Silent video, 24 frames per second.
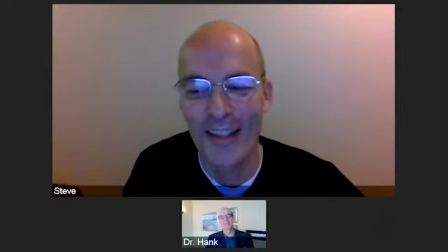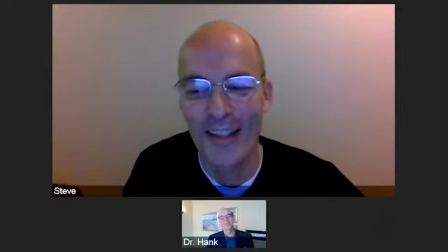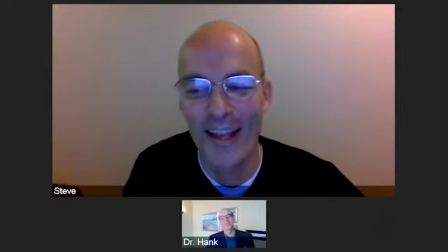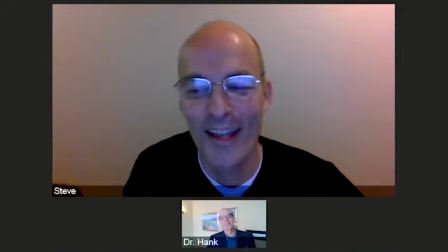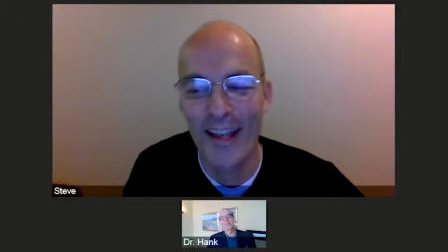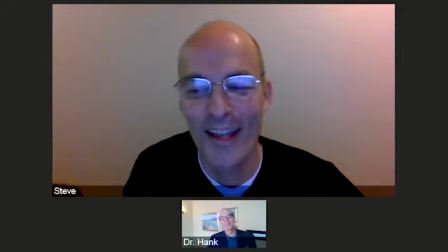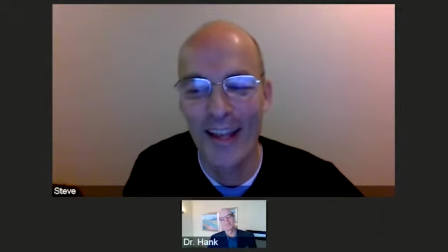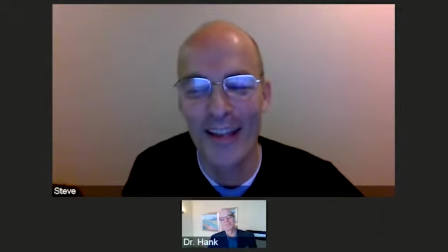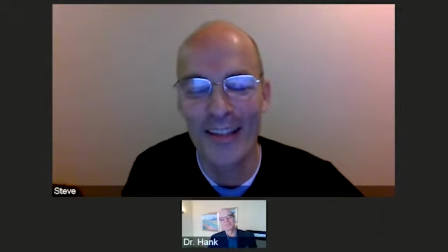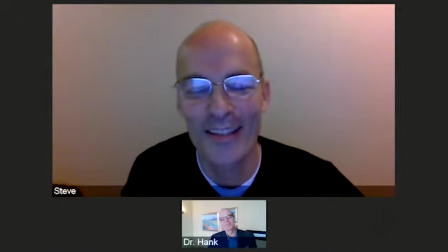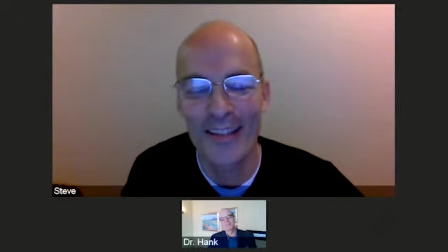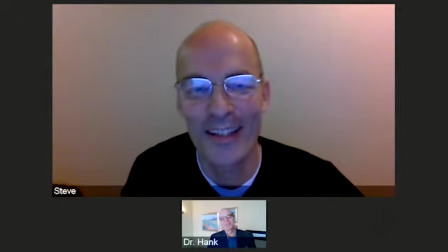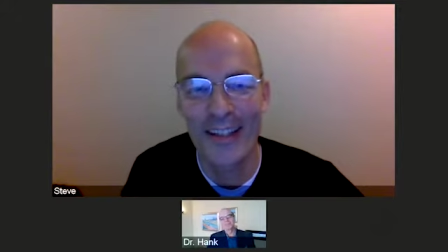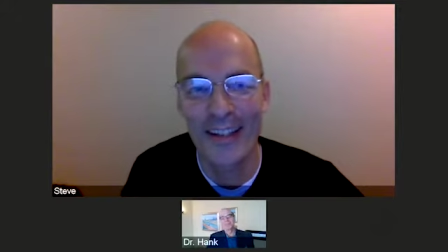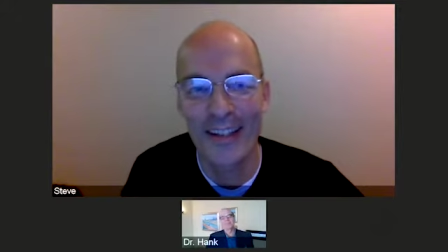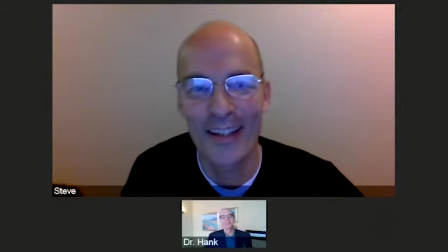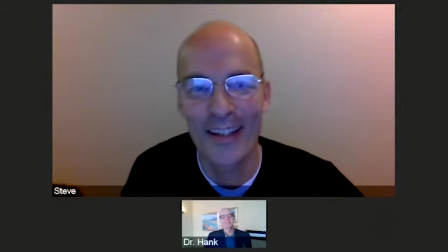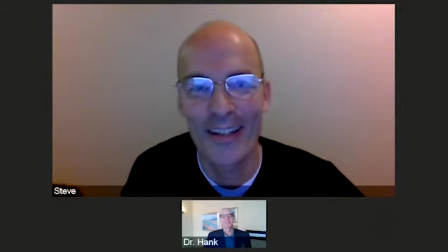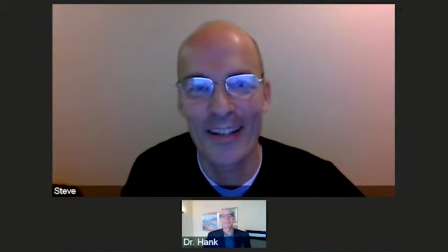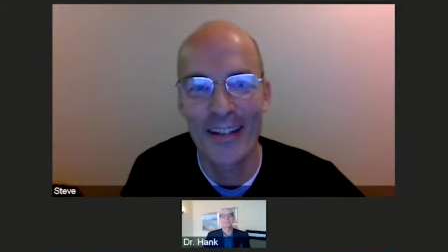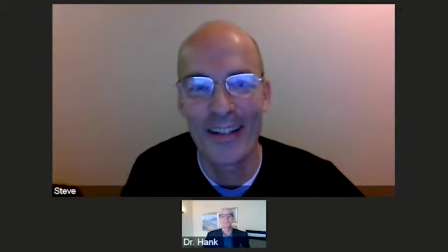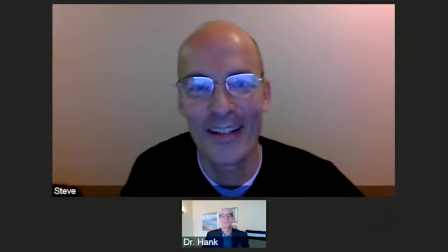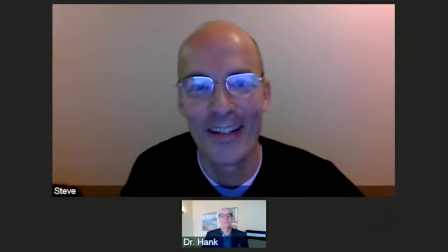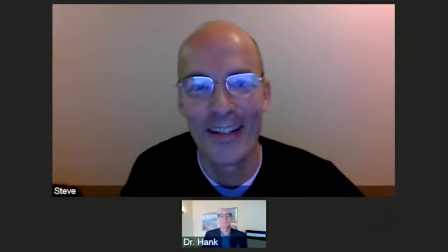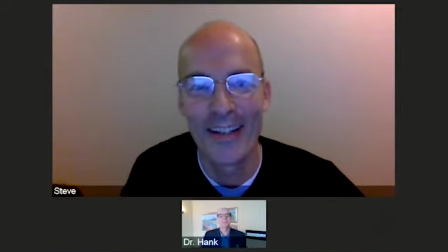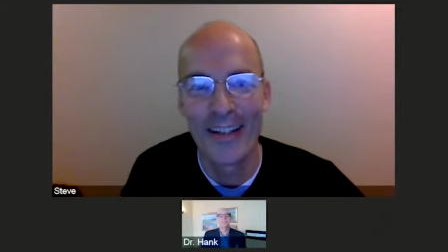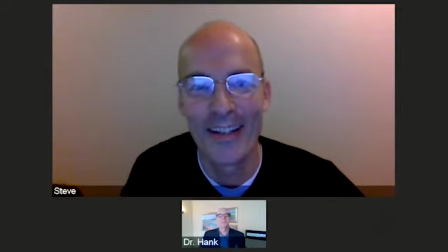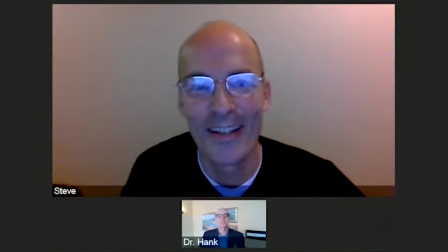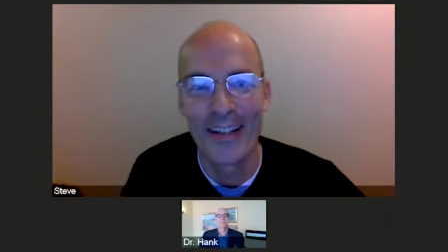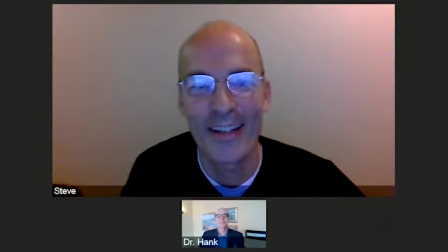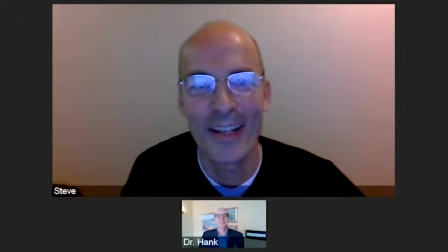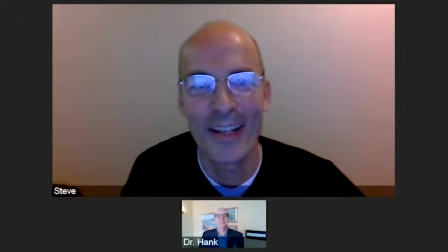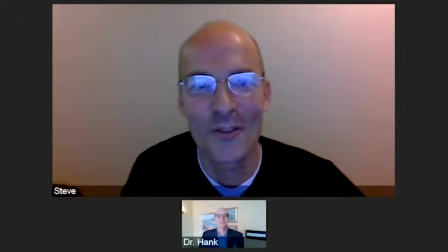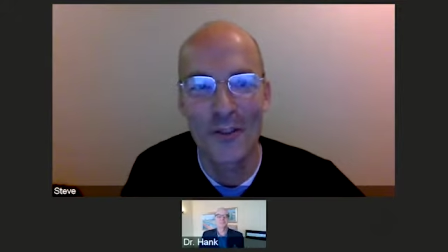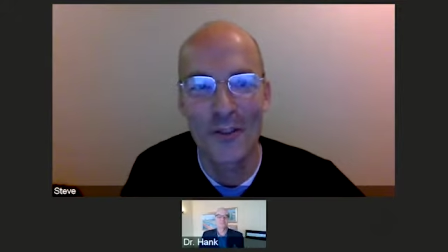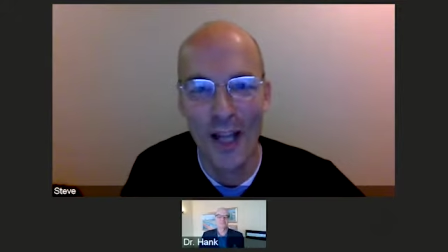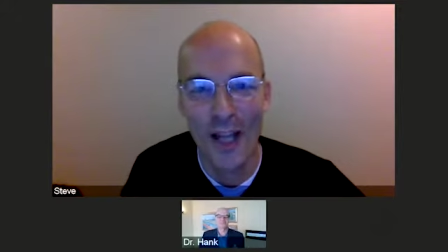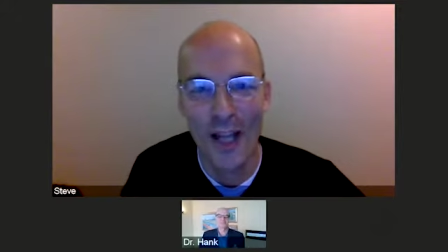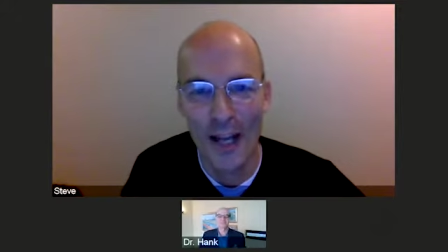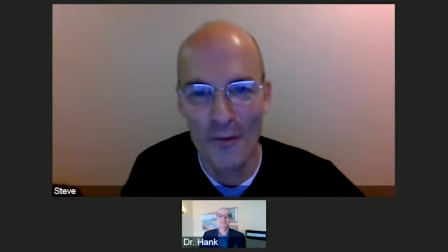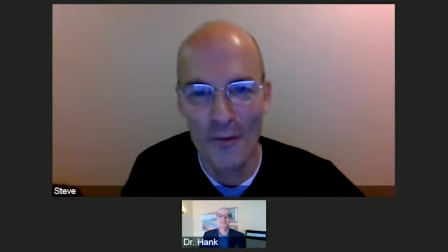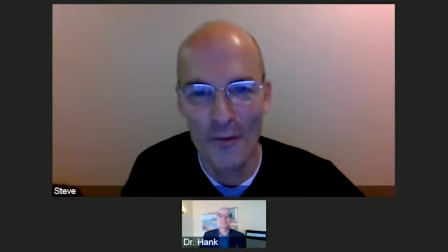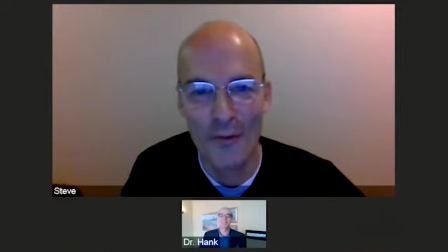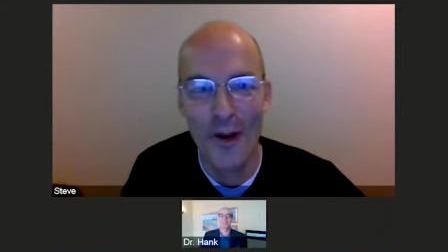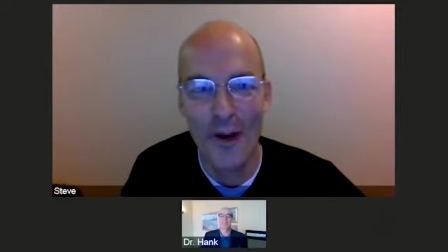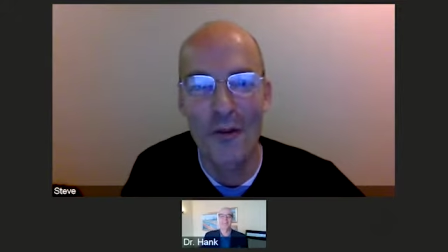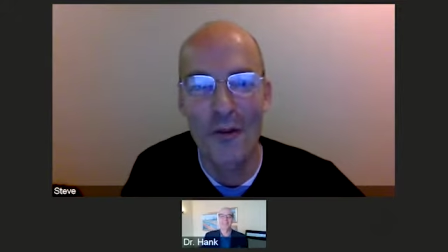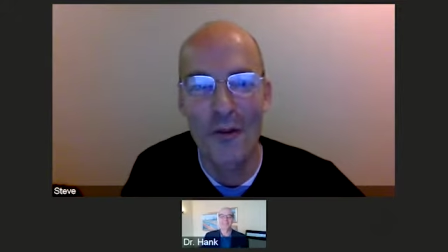that uh, it's not
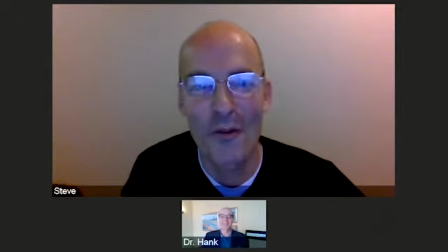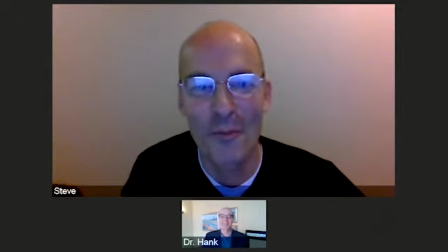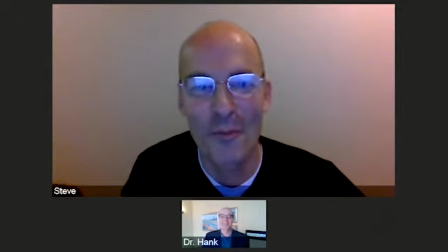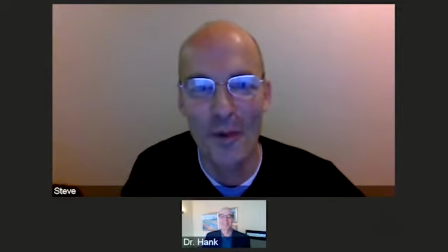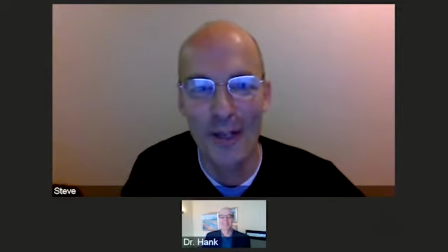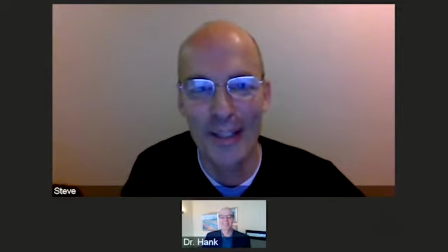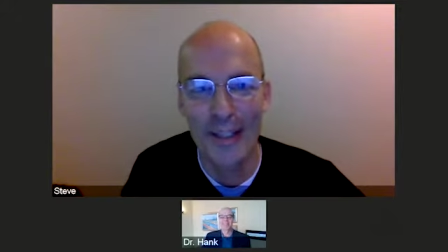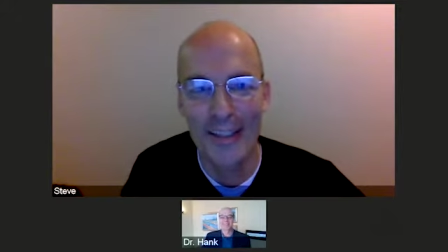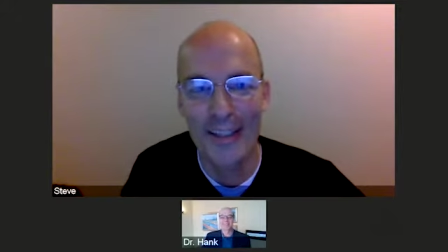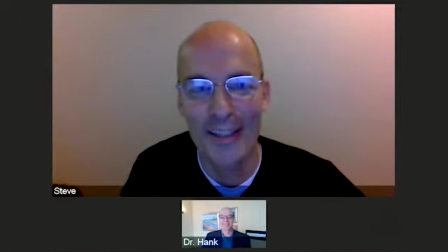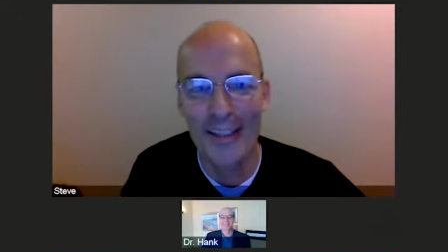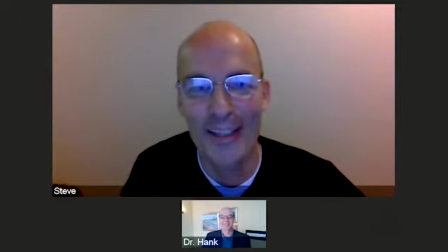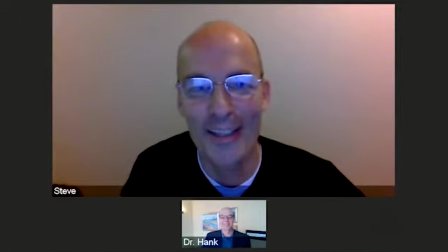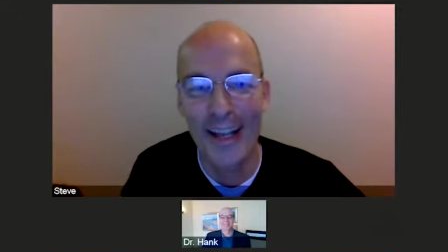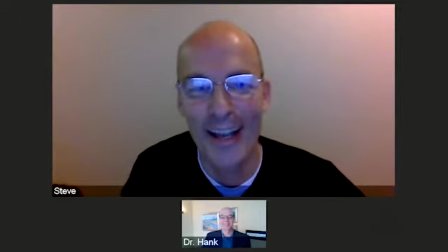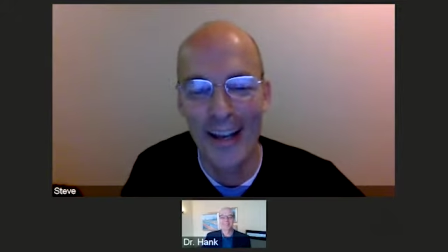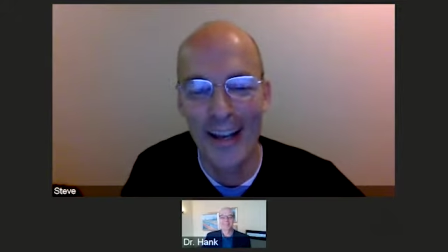for everybody.